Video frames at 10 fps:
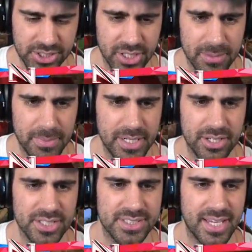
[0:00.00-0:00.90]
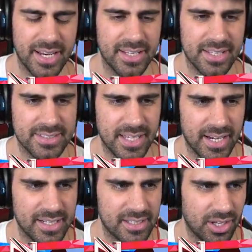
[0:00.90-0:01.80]
sure the meteor is getting is
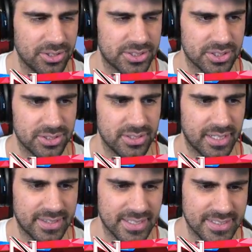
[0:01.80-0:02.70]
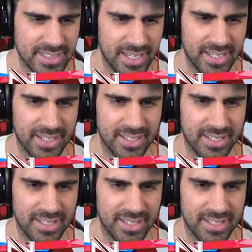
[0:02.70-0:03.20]
getting closer, dude. Like, this thing...